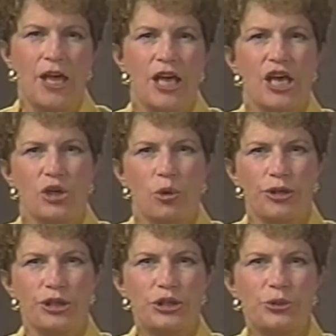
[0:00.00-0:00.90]
In
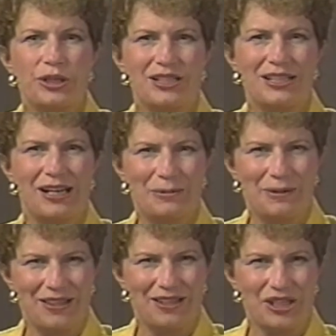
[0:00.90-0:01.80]
order to
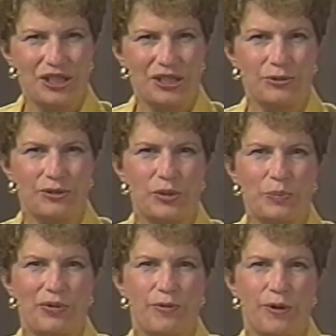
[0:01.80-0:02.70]
accelerate the children's
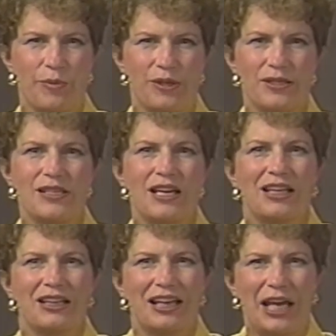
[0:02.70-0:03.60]
performance,
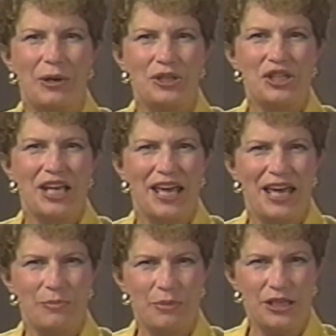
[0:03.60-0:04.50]
language
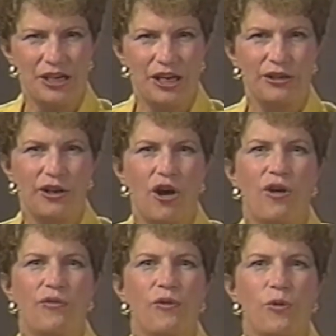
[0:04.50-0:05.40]
can be done
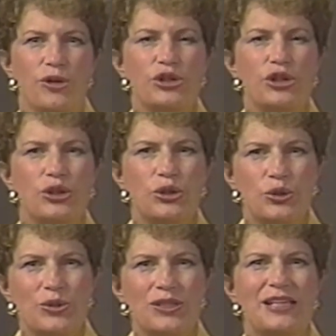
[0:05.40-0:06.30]
for
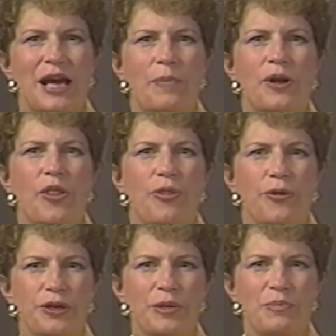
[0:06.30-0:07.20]
2 separate
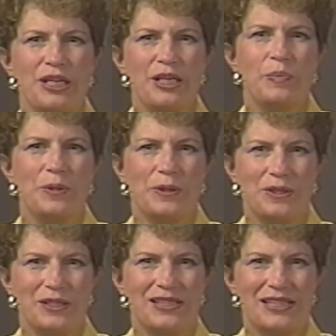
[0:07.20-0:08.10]
30-minute
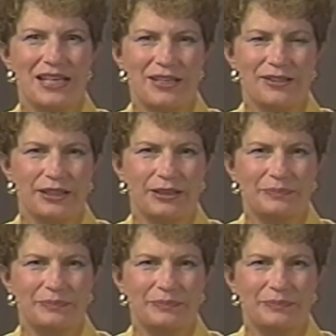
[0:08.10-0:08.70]
periods daily.